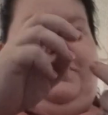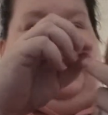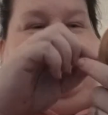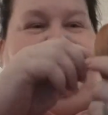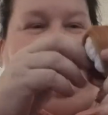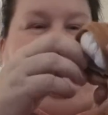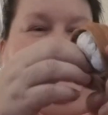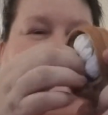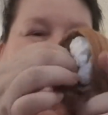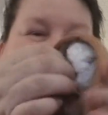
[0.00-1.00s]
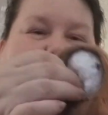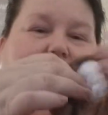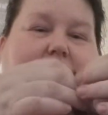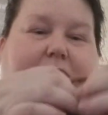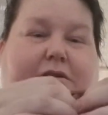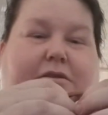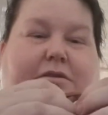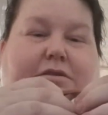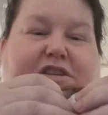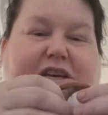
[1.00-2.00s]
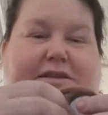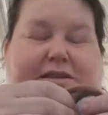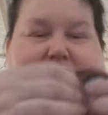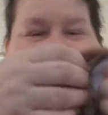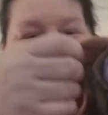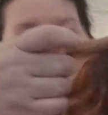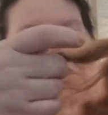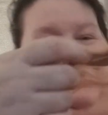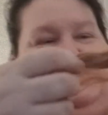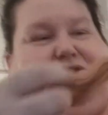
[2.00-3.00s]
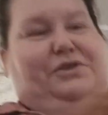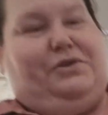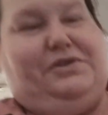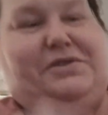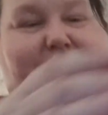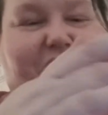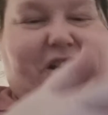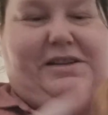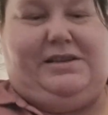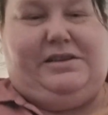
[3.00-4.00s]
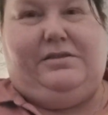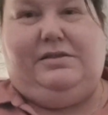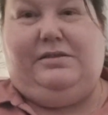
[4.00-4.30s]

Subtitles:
pictures of this wig just do not do it justice,